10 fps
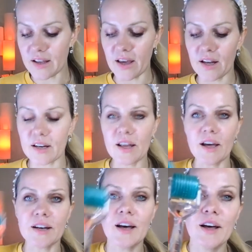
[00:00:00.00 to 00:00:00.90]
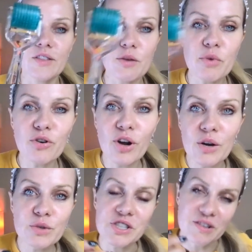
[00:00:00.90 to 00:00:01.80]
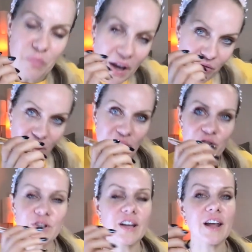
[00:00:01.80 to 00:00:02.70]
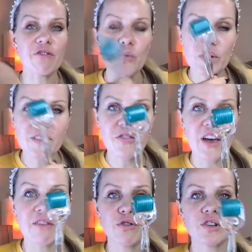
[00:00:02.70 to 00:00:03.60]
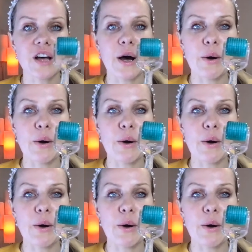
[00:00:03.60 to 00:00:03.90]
And then dermarolle, which is my favorite and everyone's favorite.